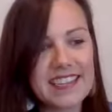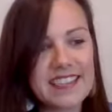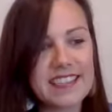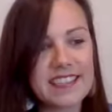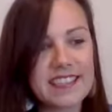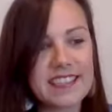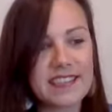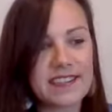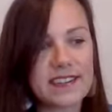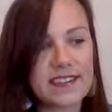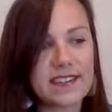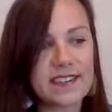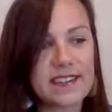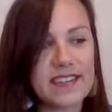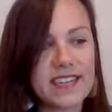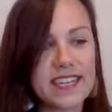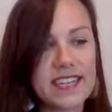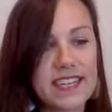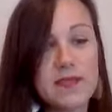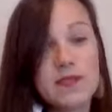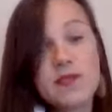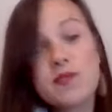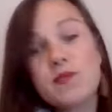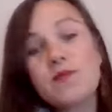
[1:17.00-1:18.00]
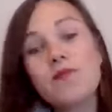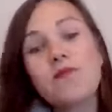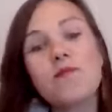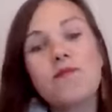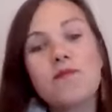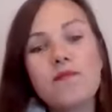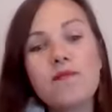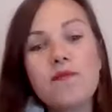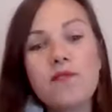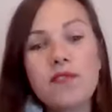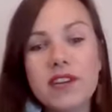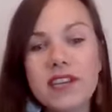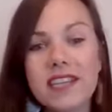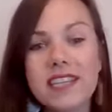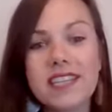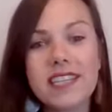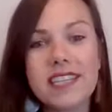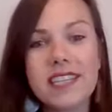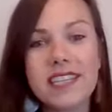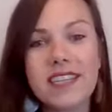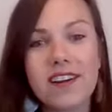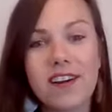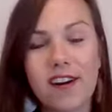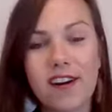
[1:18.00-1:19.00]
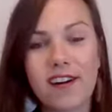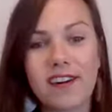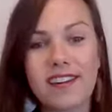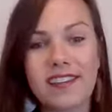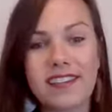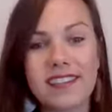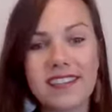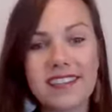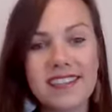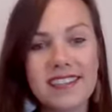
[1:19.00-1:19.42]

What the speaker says: So it was really hard.